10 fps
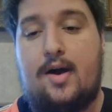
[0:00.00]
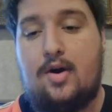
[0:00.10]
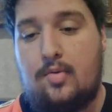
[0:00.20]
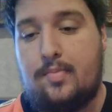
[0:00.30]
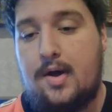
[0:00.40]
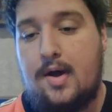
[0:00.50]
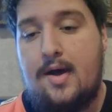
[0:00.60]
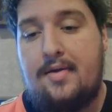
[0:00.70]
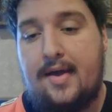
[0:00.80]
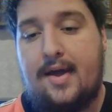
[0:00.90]
I hope
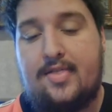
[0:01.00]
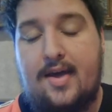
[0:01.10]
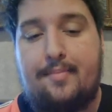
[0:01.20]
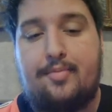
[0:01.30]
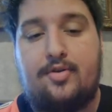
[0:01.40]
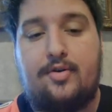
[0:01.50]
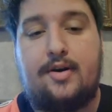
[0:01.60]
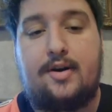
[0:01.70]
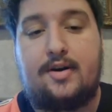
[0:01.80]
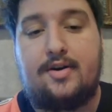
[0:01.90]
they get the
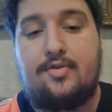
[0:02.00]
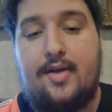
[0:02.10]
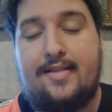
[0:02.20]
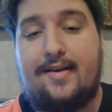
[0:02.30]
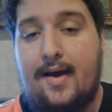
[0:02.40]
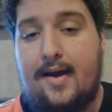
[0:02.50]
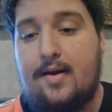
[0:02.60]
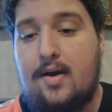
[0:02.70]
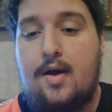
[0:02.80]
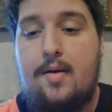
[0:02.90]
opportunity to do that tonight.
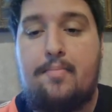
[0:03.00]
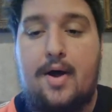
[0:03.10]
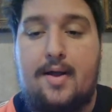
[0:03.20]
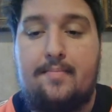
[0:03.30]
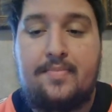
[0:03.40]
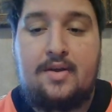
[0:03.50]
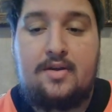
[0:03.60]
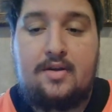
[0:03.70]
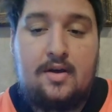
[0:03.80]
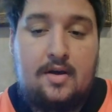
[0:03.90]
But
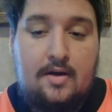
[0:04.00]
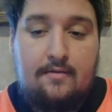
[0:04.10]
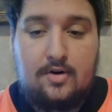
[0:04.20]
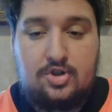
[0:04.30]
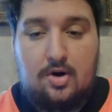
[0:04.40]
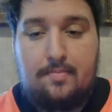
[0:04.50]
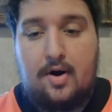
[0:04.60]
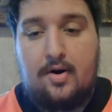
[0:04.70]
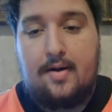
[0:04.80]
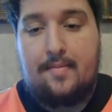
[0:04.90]
for Joe
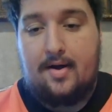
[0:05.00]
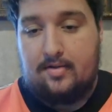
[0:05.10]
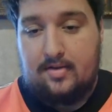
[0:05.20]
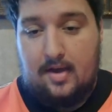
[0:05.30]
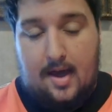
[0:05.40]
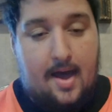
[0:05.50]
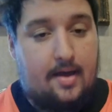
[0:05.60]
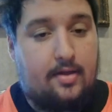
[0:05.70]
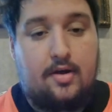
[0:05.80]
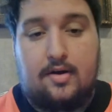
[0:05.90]
Burrow to come out and say,
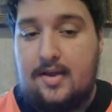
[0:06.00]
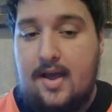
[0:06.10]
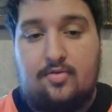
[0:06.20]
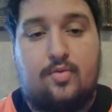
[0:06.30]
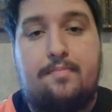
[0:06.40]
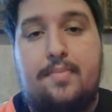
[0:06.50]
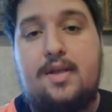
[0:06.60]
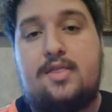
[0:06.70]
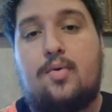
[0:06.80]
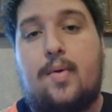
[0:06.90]
hey, look, yes, we
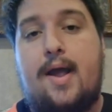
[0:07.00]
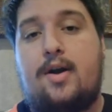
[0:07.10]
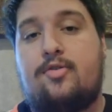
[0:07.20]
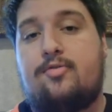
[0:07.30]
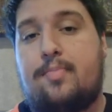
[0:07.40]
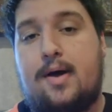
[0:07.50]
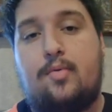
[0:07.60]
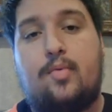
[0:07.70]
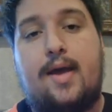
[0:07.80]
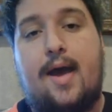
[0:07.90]
beat the Raiders,
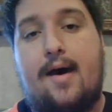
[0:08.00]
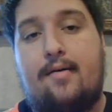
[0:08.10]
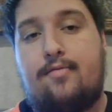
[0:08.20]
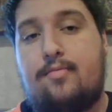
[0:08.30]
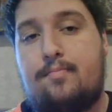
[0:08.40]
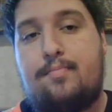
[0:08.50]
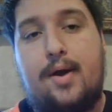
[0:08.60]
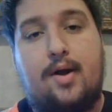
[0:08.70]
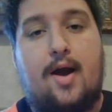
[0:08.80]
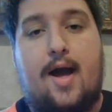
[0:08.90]
but we have
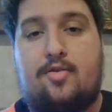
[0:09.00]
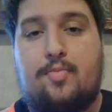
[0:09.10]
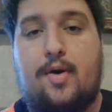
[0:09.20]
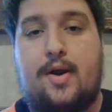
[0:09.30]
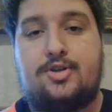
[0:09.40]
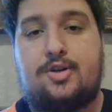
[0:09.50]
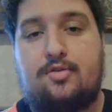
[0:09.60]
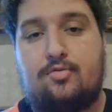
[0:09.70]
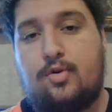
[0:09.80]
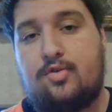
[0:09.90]
bigger
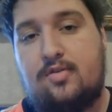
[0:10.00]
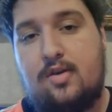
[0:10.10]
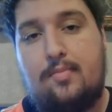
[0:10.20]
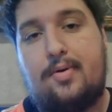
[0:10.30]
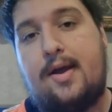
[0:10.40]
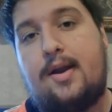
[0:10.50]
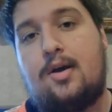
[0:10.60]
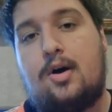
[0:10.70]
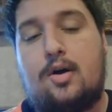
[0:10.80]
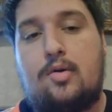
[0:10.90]
aspirations. We're still planning
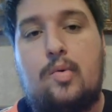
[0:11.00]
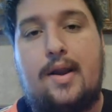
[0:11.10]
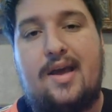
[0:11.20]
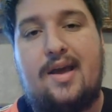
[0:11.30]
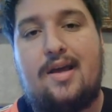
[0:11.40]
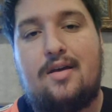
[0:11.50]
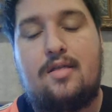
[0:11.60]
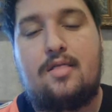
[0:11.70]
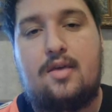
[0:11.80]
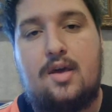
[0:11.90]
on winning
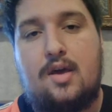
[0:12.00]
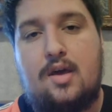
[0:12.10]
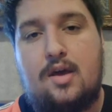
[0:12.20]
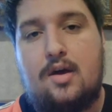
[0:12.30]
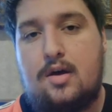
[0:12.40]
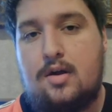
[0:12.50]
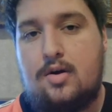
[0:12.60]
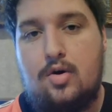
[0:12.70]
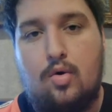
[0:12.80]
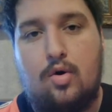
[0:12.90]
the
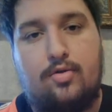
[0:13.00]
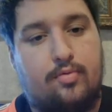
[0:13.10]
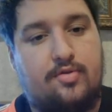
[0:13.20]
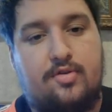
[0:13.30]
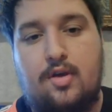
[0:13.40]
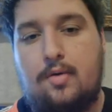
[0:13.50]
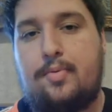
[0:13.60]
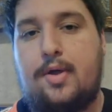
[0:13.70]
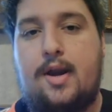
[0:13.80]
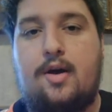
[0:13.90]
North. We're still
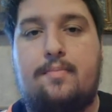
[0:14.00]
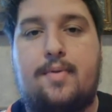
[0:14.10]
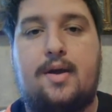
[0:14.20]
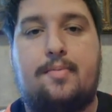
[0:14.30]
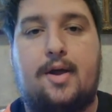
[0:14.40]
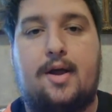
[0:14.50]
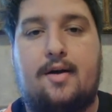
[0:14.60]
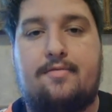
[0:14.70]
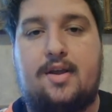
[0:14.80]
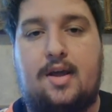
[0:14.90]
planning on being a
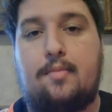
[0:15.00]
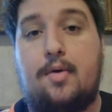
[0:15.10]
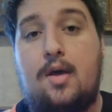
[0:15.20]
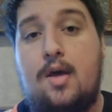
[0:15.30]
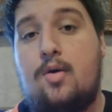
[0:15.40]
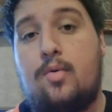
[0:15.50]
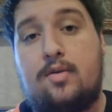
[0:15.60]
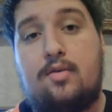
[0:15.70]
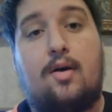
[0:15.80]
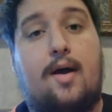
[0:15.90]
playoff team. We
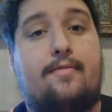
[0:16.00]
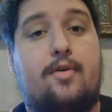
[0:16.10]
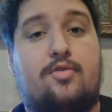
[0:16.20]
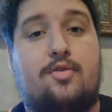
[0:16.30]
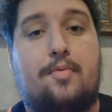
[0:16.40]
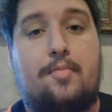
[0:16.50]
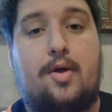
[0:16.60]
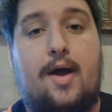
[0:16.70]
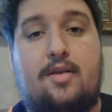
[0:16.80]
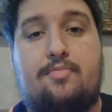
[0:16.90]
still have those Super
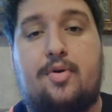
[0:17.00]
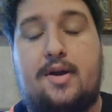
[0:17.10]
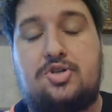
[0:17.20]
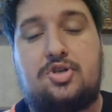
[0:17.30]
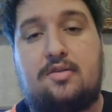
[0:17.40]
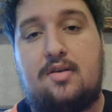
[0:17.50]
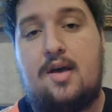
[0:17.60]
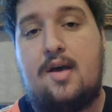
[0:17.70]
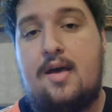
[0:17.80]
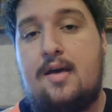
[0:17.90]
Bowl aspirations.
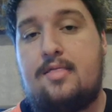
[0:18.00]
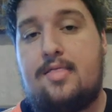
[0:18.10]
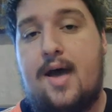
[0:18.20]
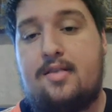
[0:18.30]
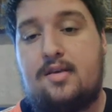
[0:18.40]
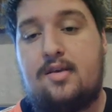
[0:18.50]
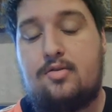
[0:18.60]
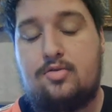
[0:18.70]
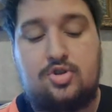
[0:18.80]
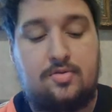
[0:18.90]
That's
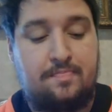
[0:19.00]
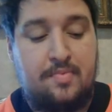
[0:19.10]
huge.